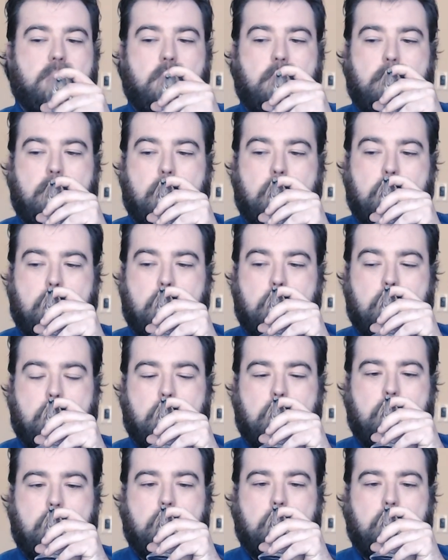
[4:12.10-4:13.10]

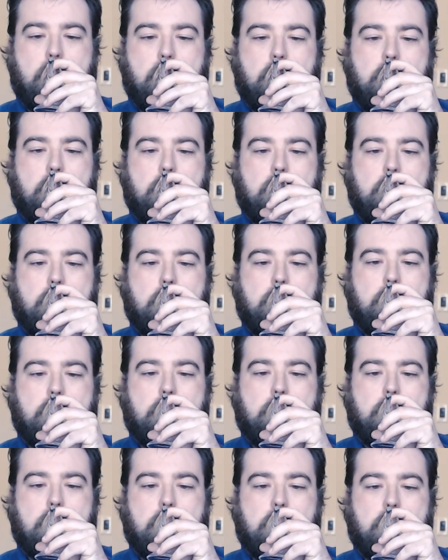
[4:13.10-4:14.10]

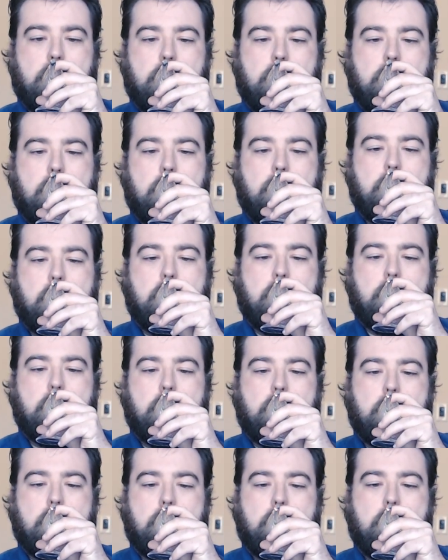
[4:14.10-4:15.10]

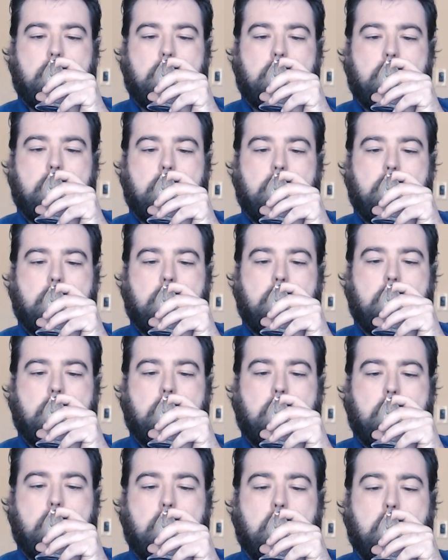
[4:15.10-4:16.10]

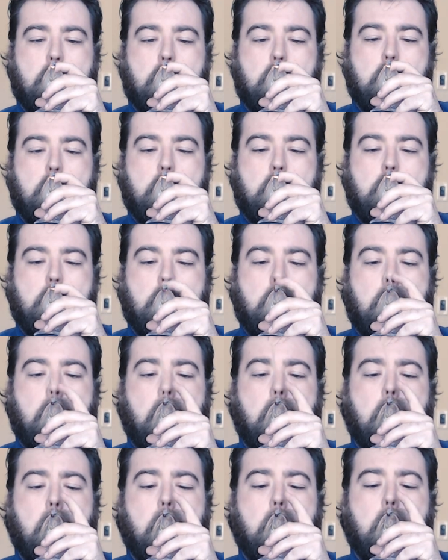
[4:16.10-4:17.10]

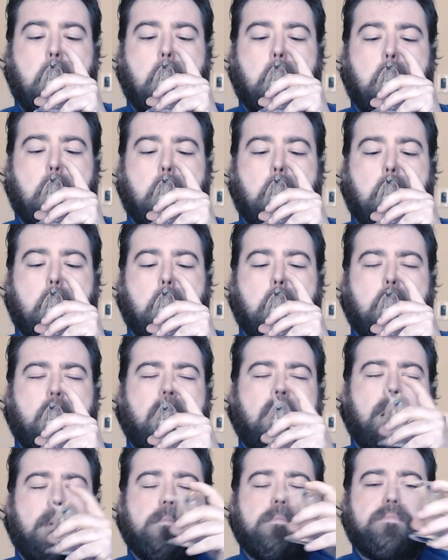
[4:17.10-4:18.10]

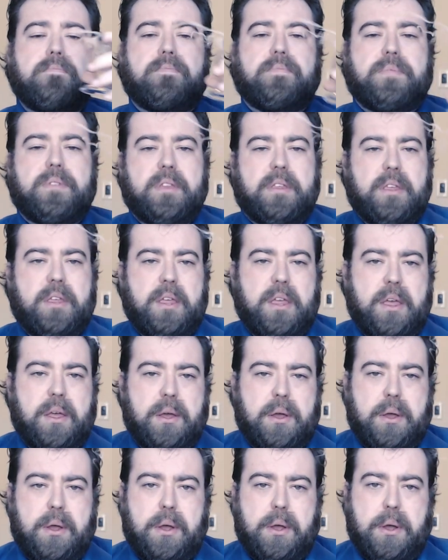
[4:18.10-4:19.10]

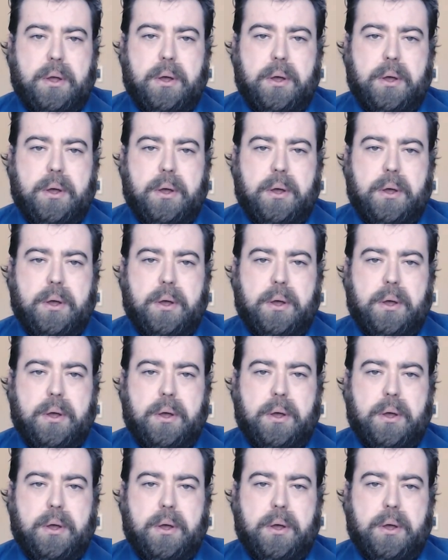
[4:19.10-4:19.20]
Nobody speaks.